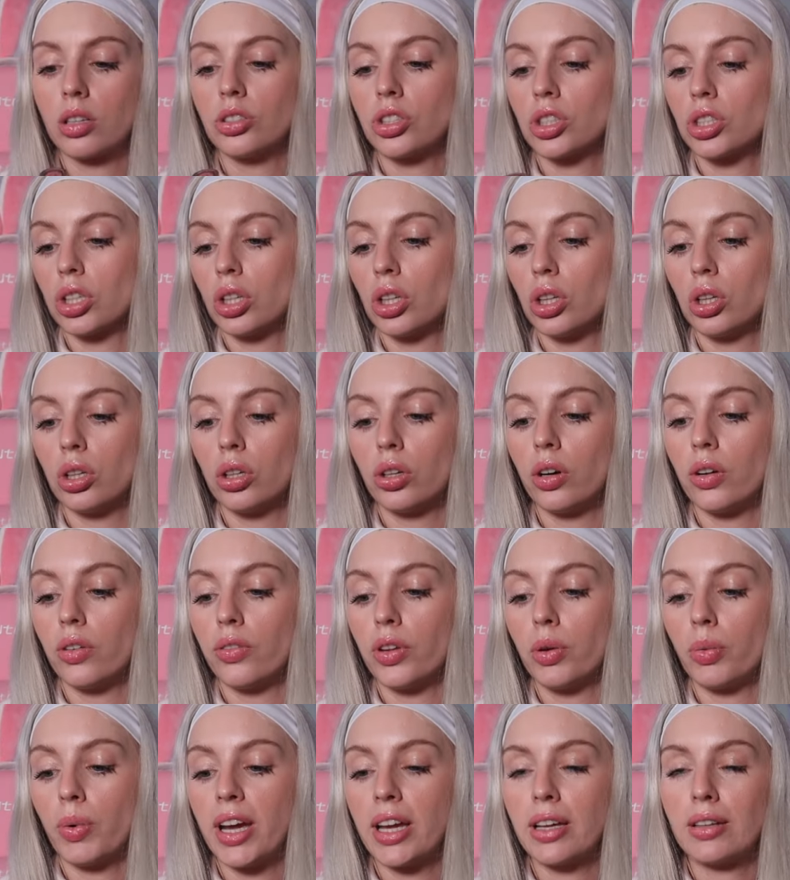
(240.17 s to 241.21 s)
I just
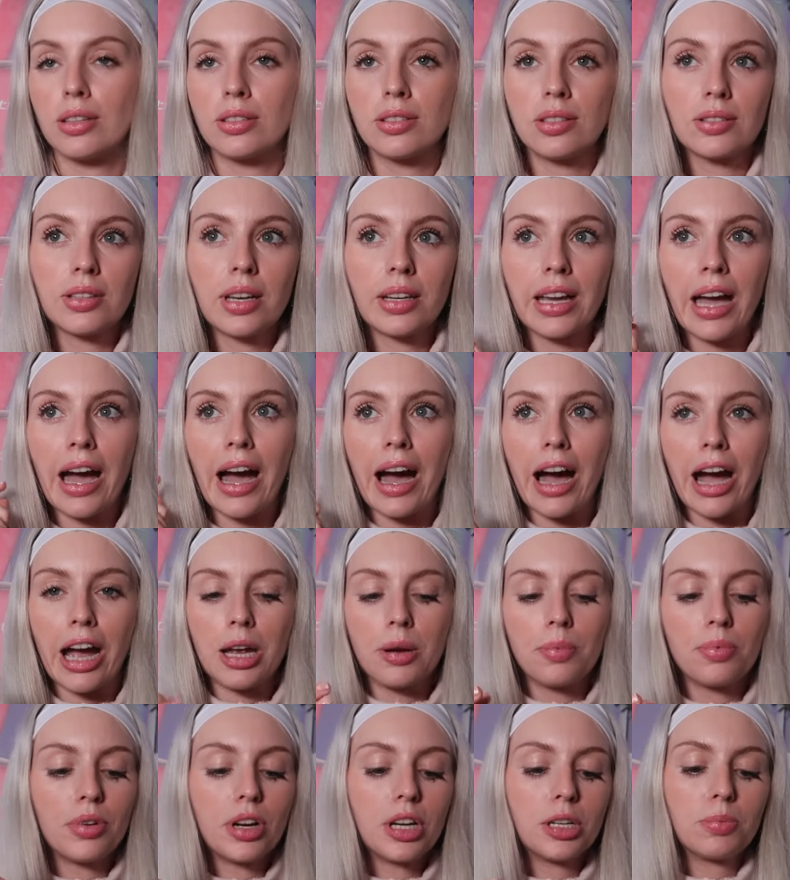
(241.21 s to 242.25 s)
love the way this is like a
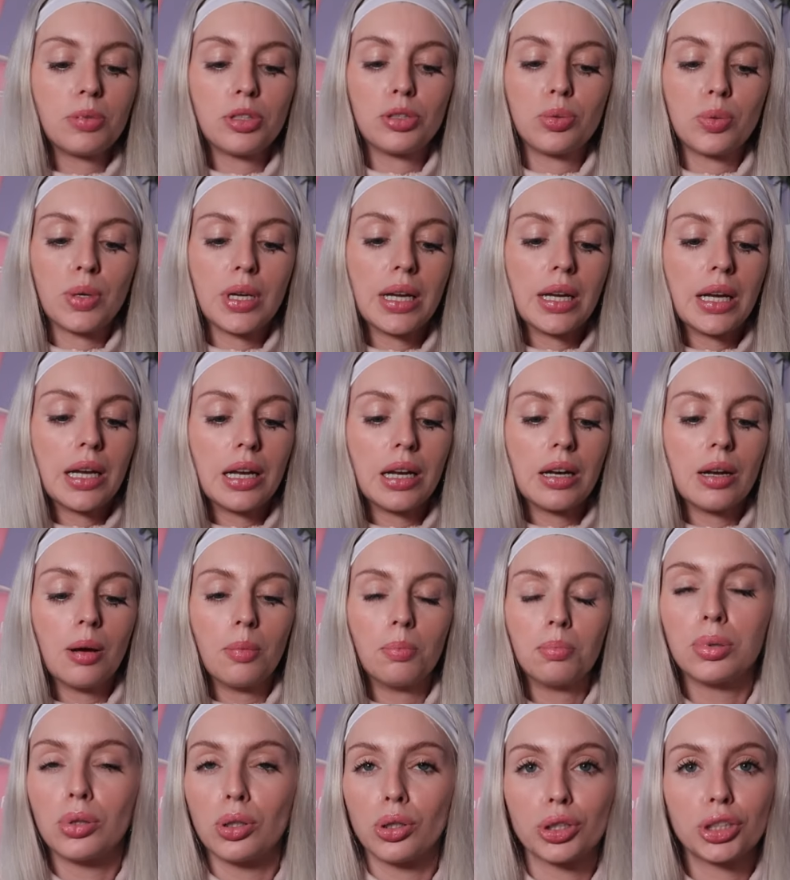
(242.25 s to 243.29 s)
hybrid between a
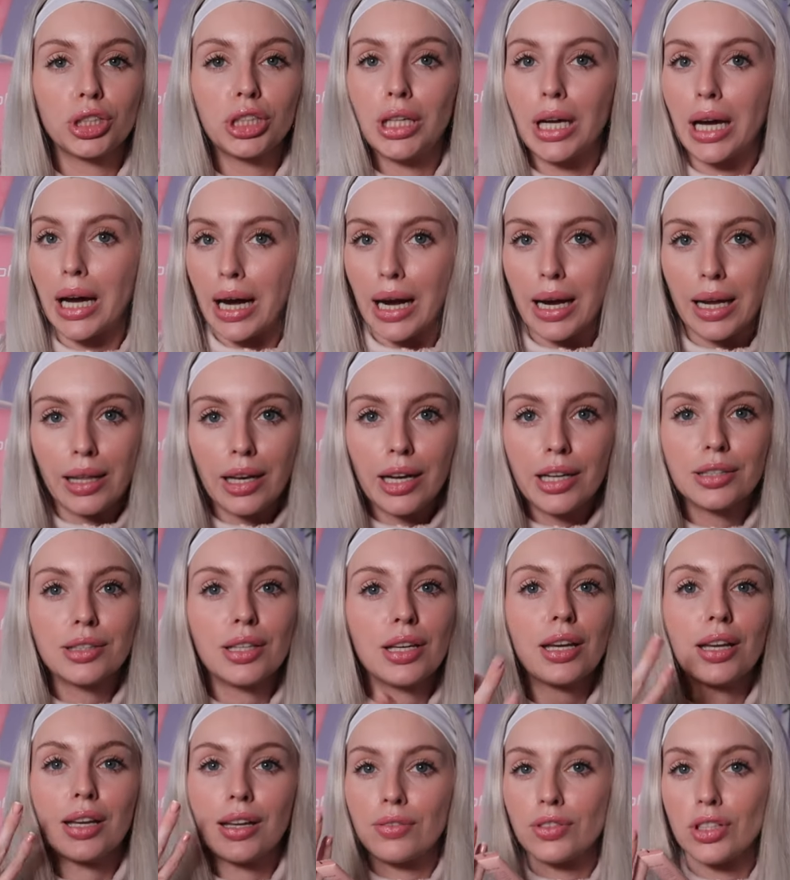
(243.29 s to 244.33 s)
blush and a highlighter.
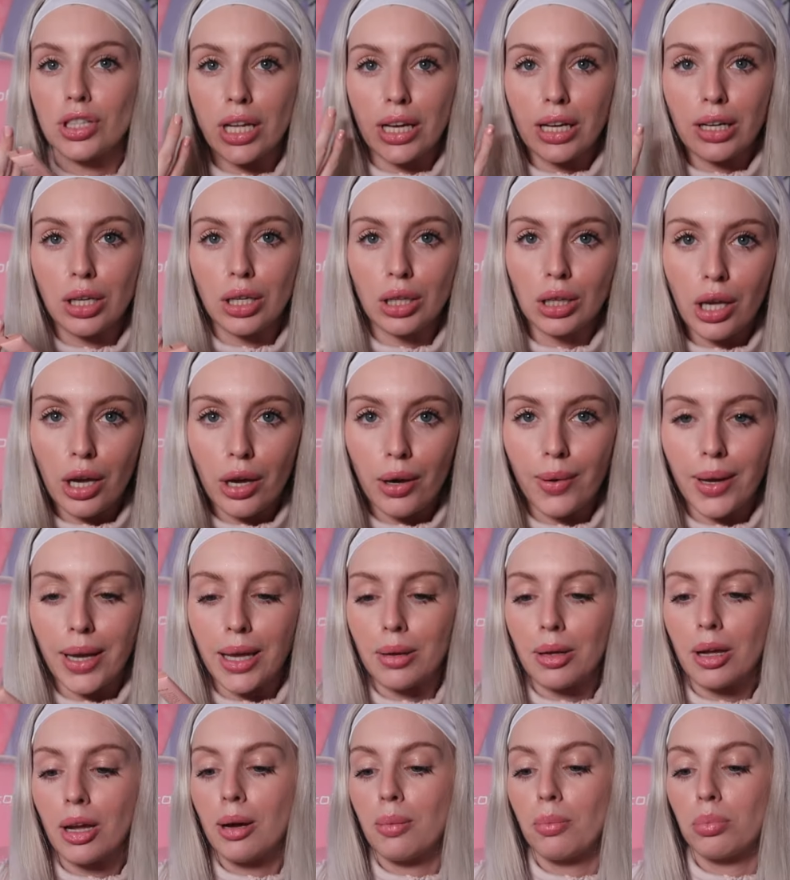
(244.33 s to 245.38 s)
It gives you that
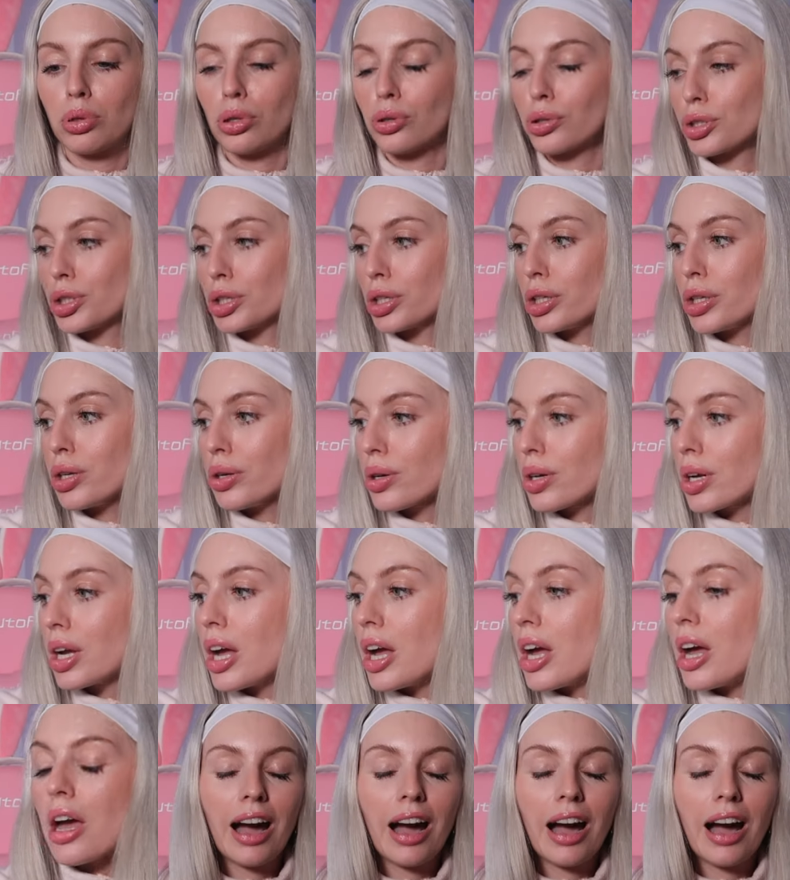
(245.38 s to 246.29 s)
glowy blush look.